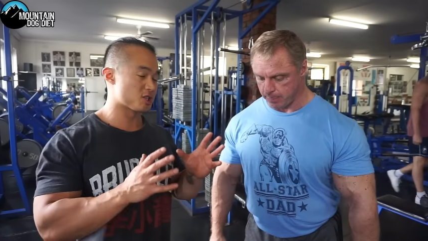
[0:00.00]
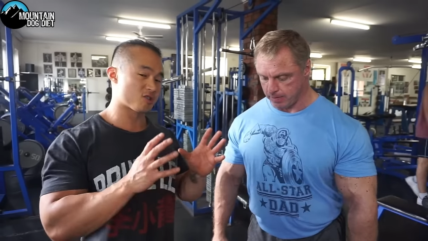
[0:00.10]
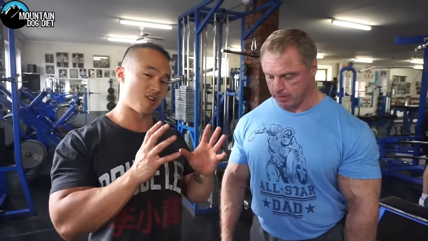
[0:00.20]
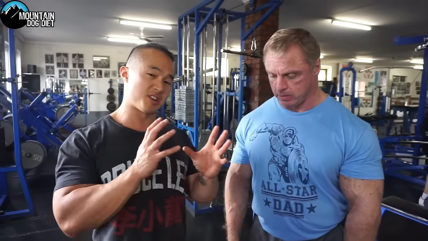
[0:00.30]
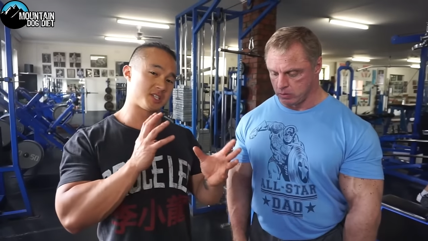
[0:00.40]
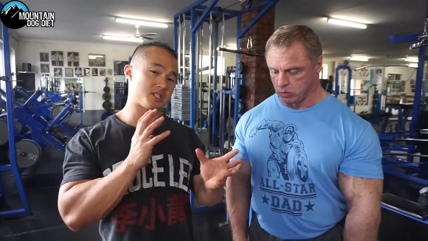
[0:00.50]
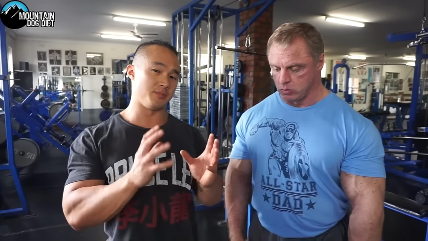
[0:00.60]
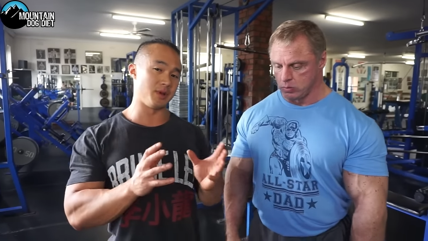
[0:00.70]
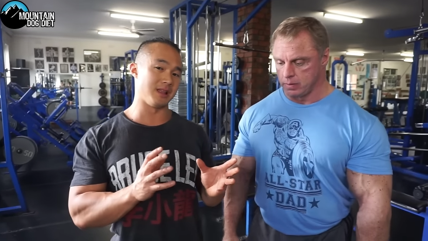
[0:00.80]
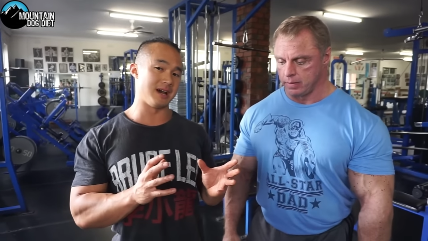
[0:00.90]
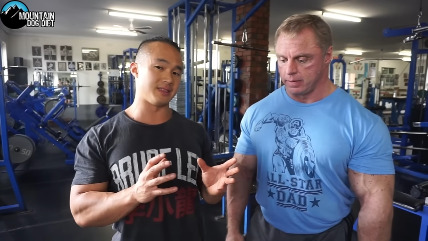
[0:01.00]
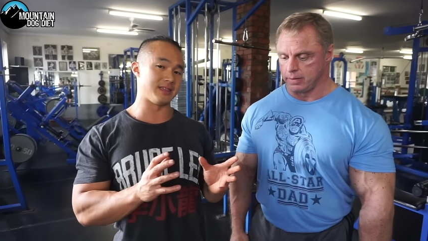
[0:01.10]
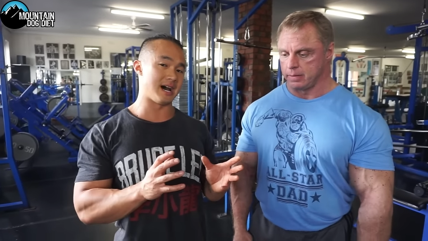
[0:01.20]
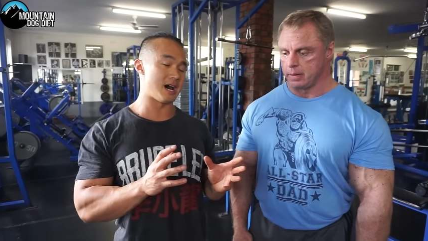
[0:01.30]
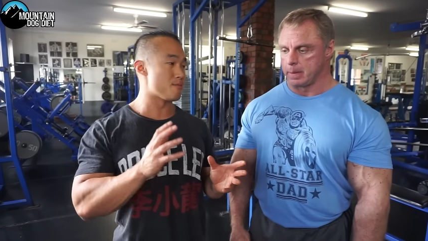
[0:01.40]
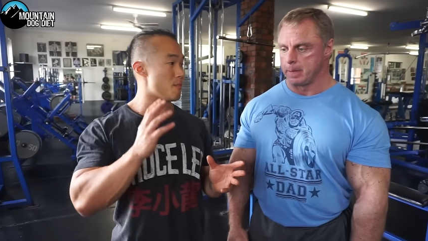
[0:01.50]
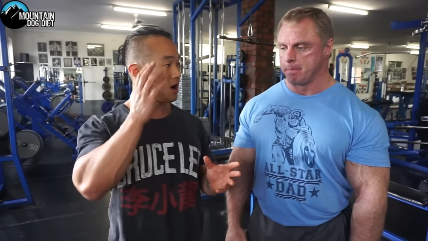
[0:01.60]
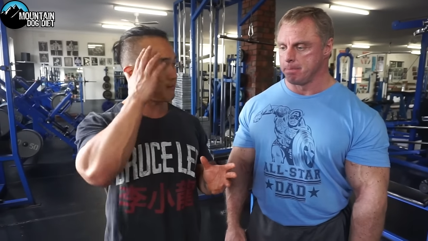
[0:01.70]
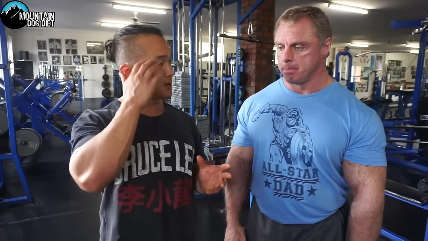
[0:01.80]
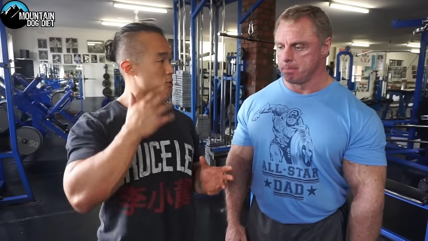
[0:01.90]
Speaker 1: just kind of stimulate that
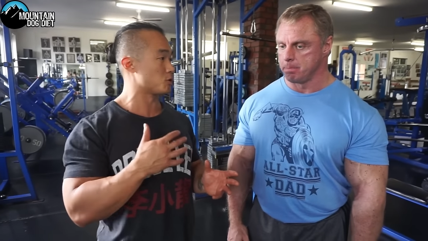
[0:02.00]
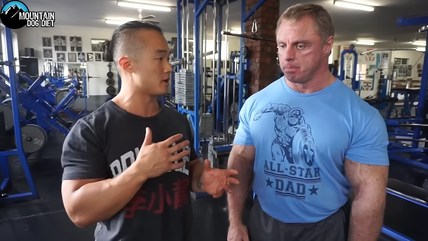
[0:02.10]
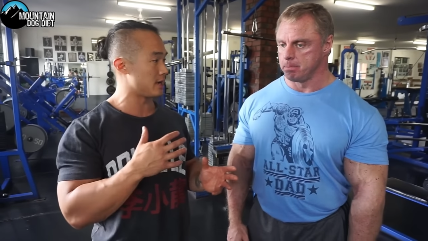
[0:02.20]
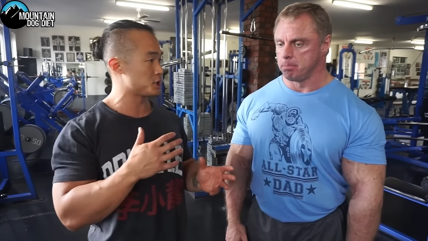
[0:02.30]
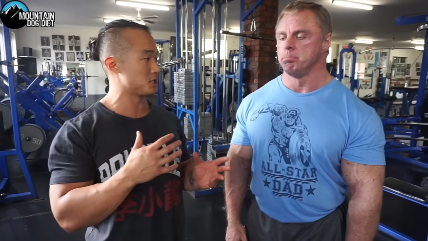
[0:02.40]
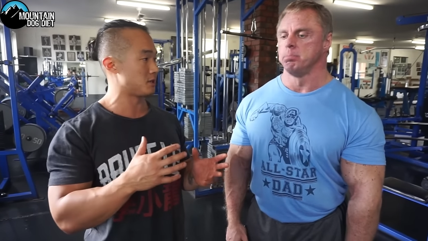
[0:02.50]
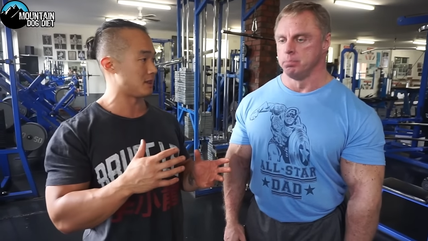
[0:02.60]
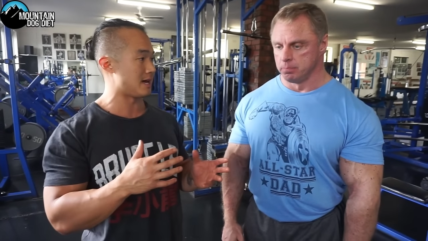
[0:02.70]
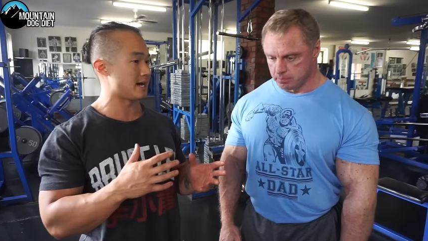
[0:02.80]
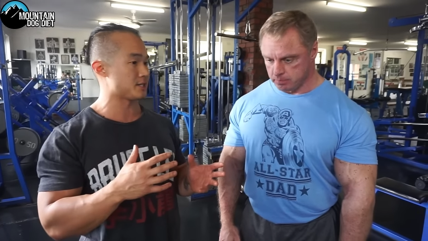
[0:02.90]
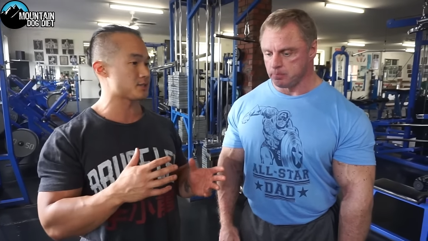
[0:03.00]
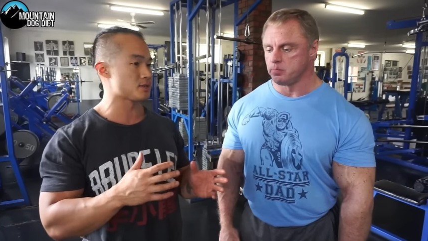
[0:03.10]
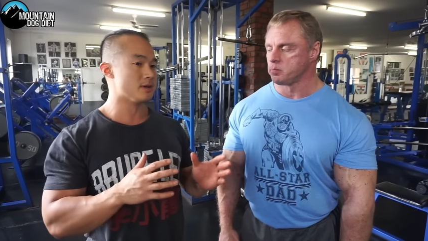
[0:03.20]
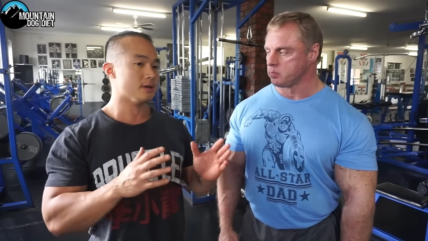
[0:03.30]
mind-muscle connection to the lats.